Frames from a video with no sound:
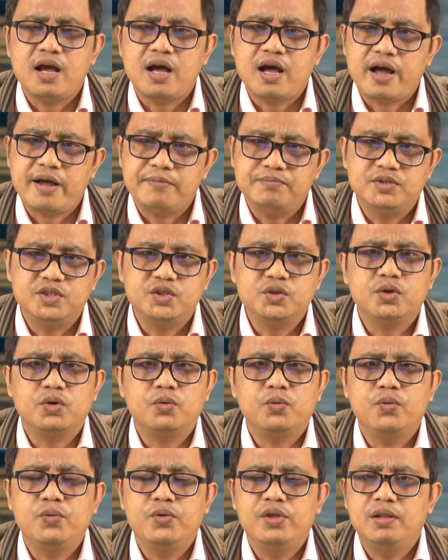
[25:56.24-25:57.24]
I'm sure
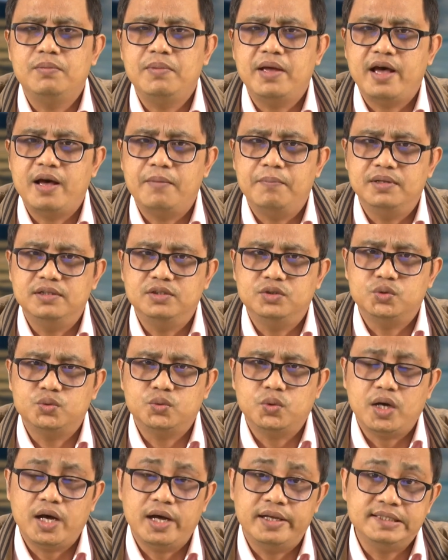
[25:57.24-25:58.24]
we will be able to
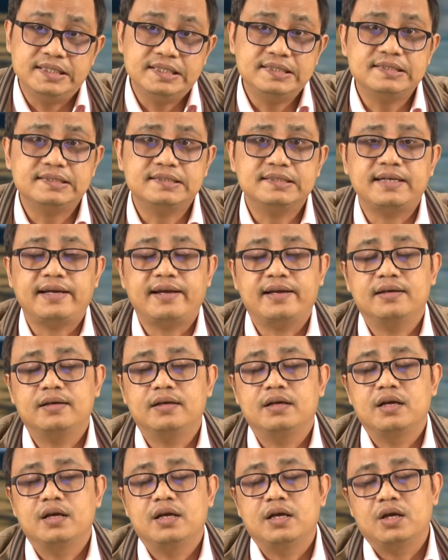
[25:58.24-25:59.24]
understand
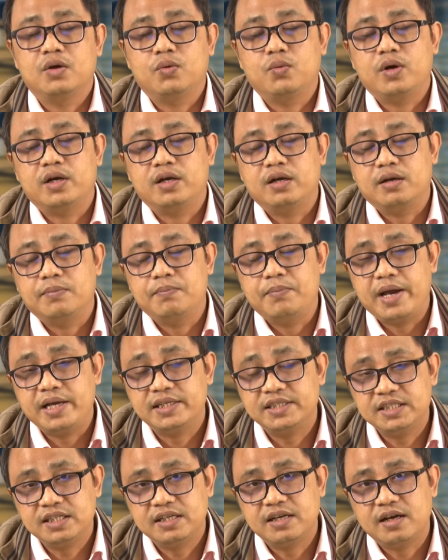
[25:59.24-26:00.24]
what are the
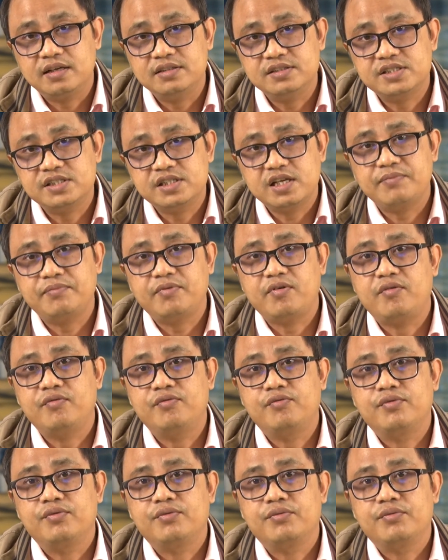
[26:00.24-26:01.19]
basic concepts of